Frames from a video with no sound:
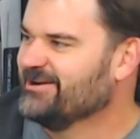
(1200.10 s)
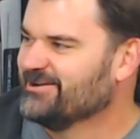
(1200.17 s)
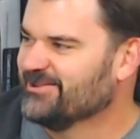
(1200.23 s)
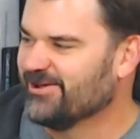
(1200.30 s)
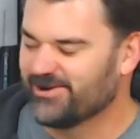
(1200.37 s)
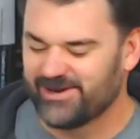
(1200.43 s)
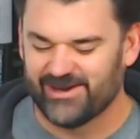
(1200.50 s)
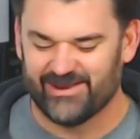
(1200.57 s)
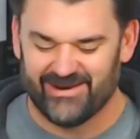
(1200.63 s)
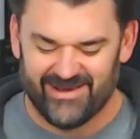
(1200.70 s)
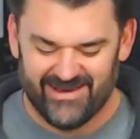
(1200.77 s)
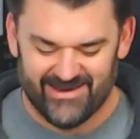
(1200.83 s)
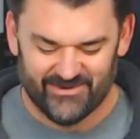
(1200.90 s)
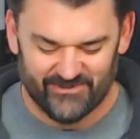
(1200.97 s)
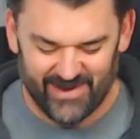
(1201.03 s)
look at
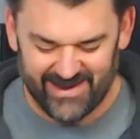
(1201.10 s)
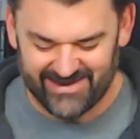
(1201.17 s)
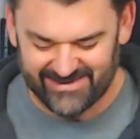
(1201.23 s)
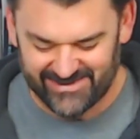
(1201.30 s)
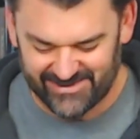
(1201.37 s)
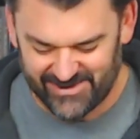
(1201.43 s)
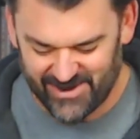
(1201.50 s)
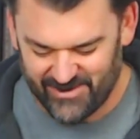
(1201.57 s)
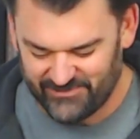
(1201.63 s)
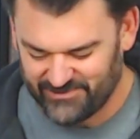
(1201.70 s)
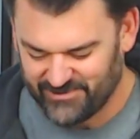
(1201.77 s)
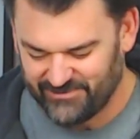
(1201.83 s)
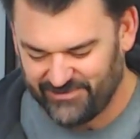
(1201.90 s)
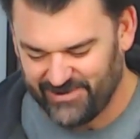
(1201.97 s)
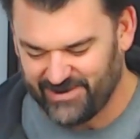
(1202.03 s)
my stuff"
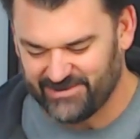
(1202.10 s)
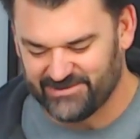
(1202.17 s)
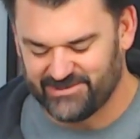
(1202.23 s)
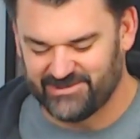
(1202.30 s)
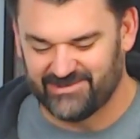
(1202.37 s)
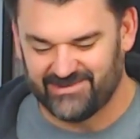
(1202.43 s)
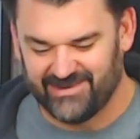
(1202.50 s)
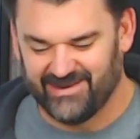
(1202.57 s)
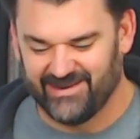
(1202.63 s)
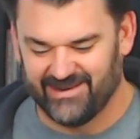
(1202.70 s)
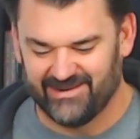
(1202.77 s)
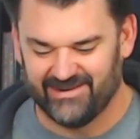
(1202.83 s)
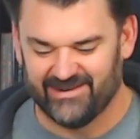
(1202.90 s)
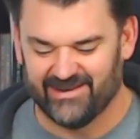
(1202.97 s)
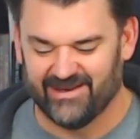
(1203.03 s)
defense.
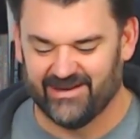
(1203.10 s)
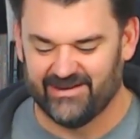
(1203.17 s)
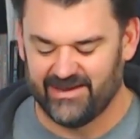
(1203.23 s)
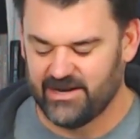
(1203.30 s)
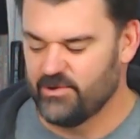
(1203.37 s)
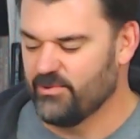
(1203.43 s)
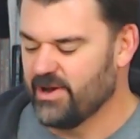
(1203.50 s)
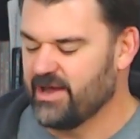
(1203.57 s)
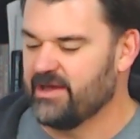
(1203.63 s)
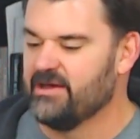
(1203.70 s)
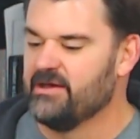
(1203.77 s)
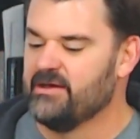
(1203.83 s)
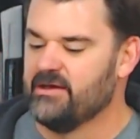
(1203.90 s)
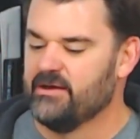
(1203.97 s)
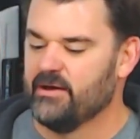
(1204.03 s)
And anyway,
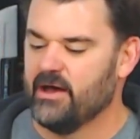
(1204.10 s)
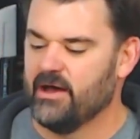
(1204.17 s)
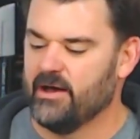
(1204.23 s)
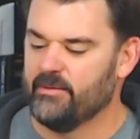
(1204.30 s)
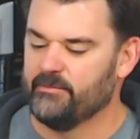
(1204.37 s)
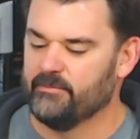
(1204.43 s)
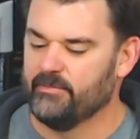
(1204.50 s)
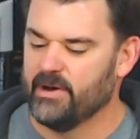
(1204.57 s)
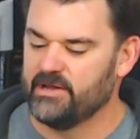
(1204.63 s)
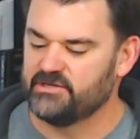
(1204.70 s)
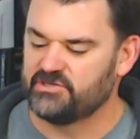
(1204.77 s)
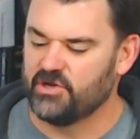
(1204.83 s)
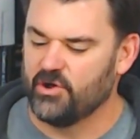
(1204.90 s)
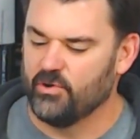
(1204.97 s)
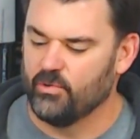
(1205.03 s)
but
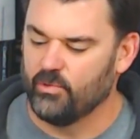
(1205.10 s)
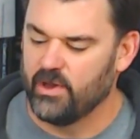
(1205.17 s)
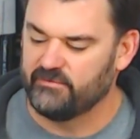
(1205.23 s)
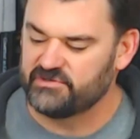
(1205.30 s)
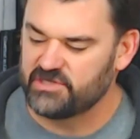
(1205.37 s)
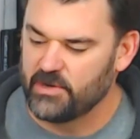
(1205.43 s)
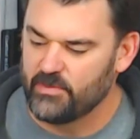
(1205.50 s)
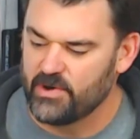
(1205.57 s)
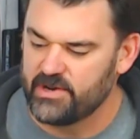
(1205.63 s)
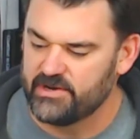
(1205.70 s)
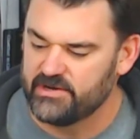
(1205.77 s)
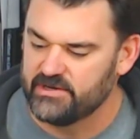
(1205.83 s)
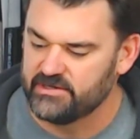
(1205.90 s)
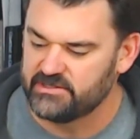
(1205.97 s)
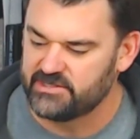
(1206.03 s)
so if someone
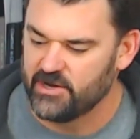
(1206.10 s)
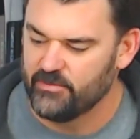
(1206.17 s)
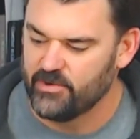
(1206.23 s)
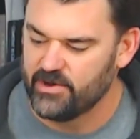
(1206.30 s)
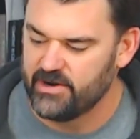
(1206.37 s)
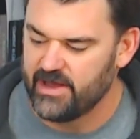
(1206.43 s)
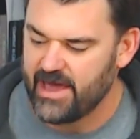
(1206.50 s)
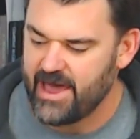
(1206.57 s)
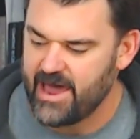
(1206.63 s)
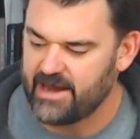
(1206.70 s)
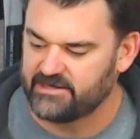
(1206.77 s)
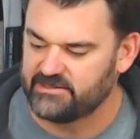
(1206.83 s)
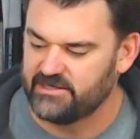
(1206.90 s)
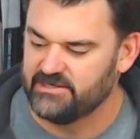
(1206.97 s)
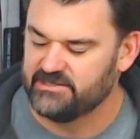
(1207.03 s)

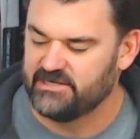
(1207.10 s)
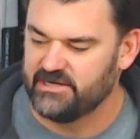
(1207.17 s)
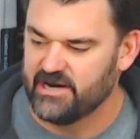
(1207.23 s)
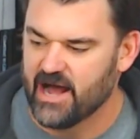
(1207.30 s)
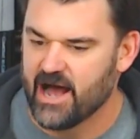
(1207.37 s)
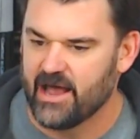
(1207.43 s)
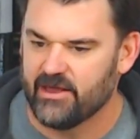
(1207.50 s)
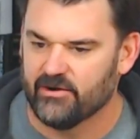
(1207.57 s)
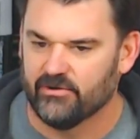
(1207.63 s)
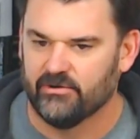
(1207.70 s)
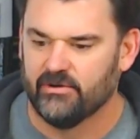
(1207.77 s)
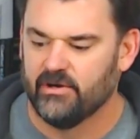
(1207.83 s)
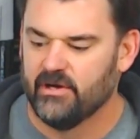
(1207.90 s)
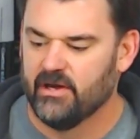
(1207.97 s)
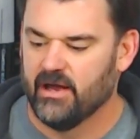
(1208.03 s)
acts in denial,
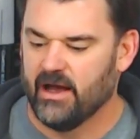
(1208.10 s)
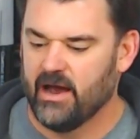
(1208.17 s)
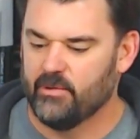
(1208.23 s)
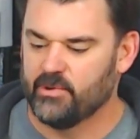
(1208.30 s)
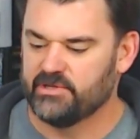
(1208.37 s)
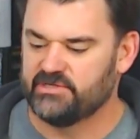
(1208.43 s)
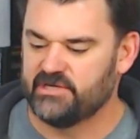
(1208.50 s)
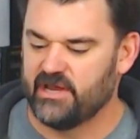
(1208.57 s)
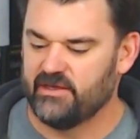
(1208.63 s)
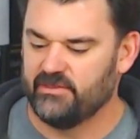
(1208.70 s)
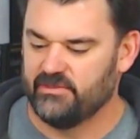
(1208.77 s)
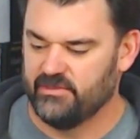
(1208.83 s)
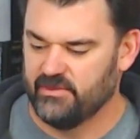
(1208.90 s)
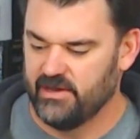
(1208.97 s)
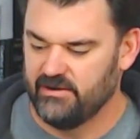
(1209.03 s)
I would
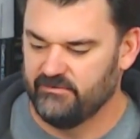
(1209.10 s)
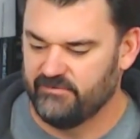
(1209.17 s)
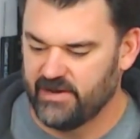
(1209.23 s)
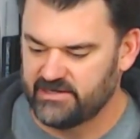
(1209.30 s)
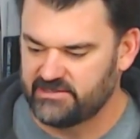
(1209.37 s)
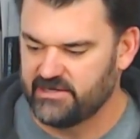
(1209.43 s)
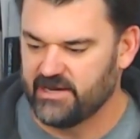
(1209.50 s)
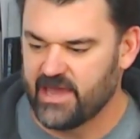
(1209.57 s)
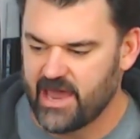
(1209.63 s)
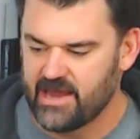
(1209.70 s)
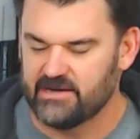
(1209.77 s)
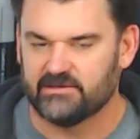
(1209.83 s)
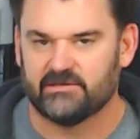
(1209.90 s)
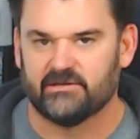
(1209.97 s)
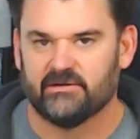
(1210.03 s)
say
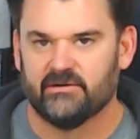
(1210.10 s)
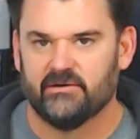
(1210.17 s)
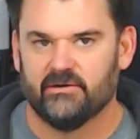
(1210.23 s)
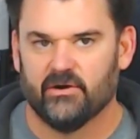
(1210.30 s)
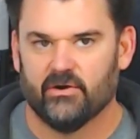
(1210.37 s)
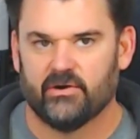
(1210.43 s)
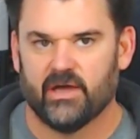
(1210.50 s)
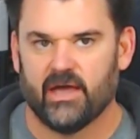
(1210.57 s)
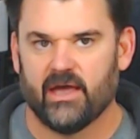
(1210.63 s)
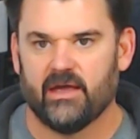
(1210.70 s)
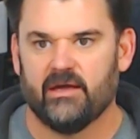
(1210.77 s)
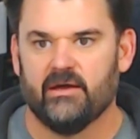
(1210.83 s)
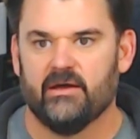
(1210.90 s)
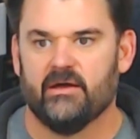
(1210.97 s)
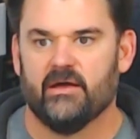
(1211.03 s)
investigate,
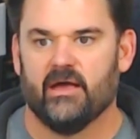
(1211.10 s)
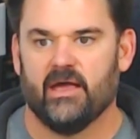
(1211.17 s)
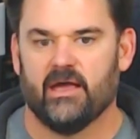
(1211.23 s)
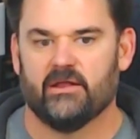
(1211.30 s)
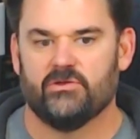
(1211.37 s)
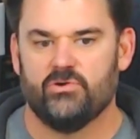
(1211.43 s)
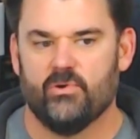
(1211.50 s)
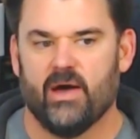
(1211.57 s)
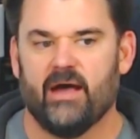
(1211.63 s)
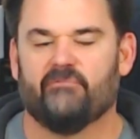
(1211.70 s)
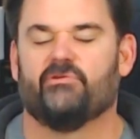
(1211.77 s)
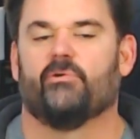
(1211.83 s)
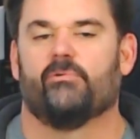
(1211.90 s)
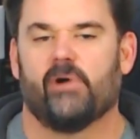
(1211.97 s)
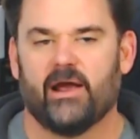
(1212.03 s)
okay, and you have
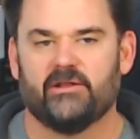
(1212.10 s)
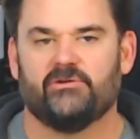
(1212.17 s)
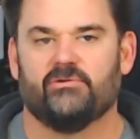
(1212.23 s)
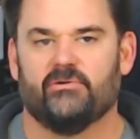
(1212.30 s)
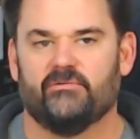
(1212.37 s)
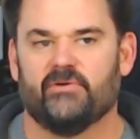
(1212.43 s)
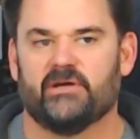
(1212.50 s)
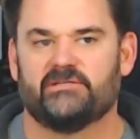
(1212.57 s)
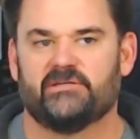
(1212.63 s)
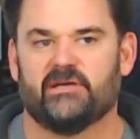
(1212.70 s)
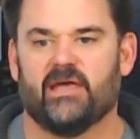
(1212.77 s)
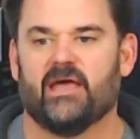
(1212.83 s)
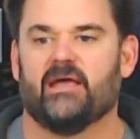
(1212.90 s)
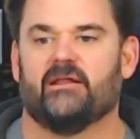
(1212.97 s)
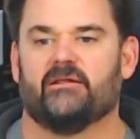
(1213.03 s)
the right to
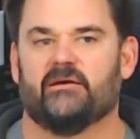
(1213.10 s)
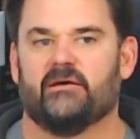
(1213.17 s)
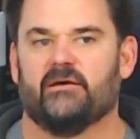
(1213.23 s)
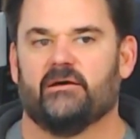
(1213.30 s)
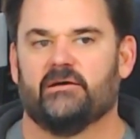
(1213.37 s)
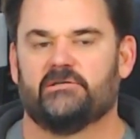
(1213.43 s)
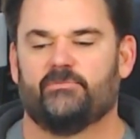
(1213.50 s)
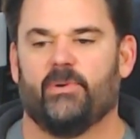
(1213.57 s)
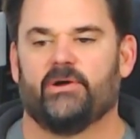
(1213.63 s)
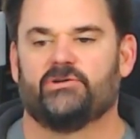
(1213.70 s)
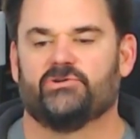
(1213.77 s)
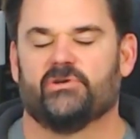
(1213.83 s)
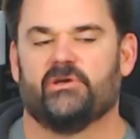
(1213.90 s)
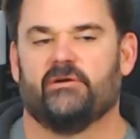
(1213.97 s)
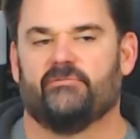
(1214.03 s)
investigate,
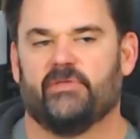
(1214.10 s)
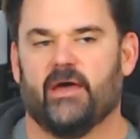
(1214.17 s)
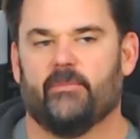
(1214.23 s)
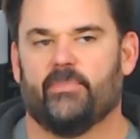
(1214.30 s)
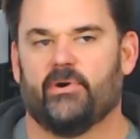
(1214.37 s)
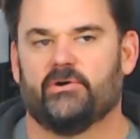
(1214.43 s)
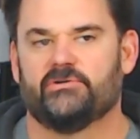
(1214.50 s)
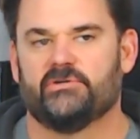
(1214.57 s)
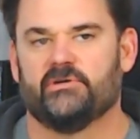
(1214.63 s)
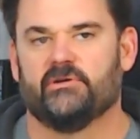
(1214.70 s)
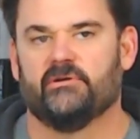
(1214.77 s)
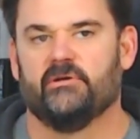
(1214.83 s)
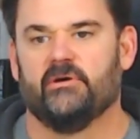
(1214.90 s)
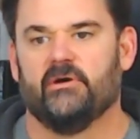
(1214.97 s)
especially if that person